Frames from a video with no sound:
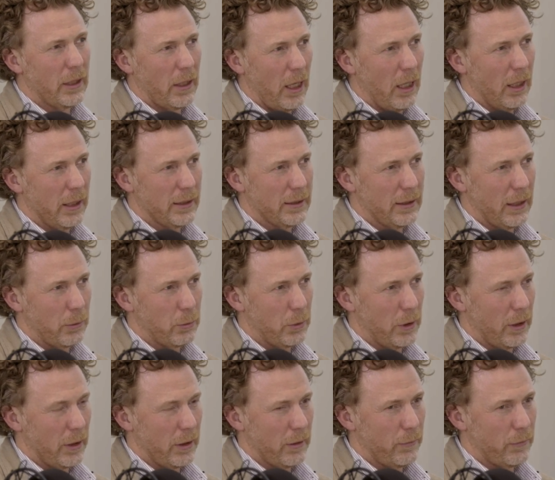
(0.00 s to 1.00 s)
colleagues that
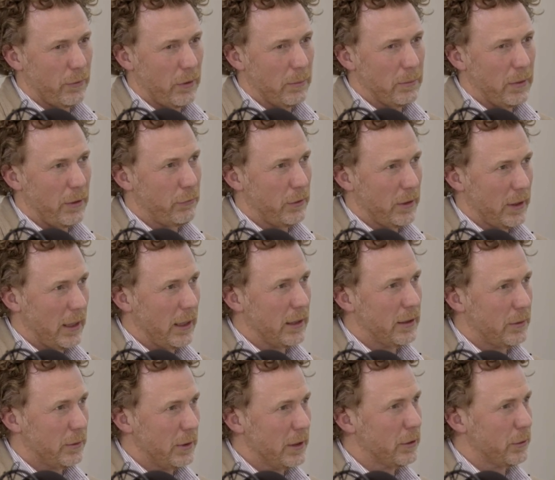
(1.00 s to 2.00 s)
work from different
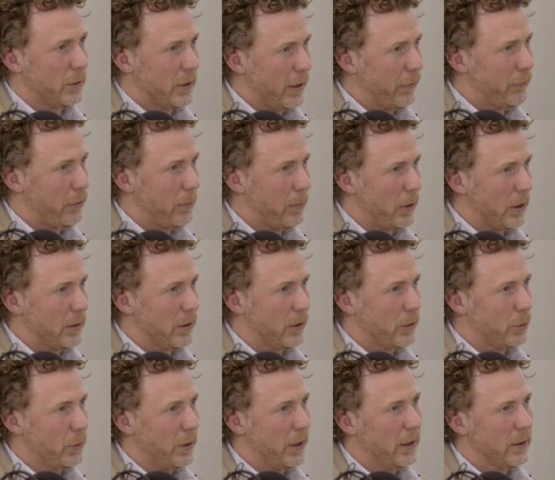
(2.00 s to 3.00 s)
countries or in different parts
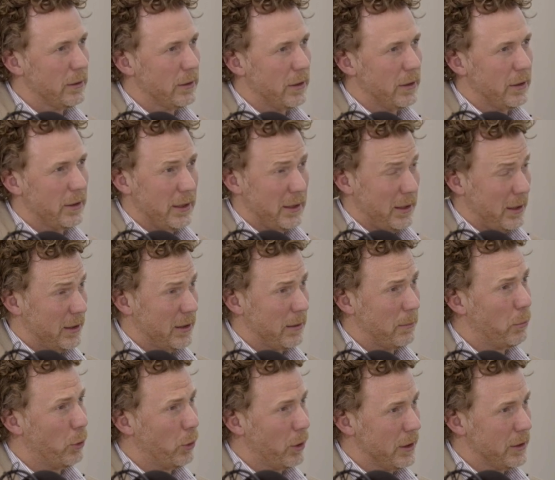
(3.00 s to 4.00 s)
of Sweden, this is
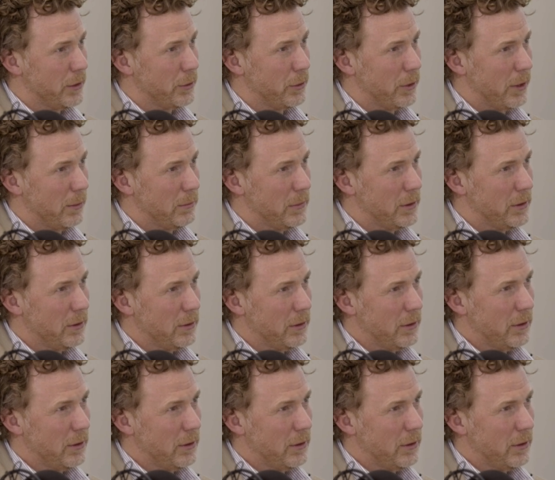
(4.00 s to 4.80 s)
important to them.